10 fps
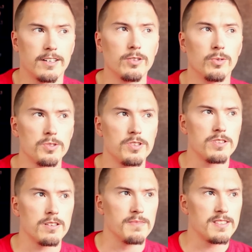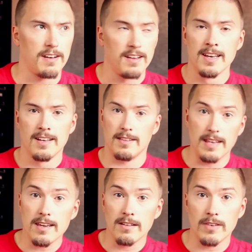cool systems that
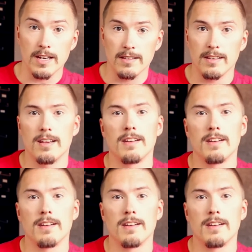they invented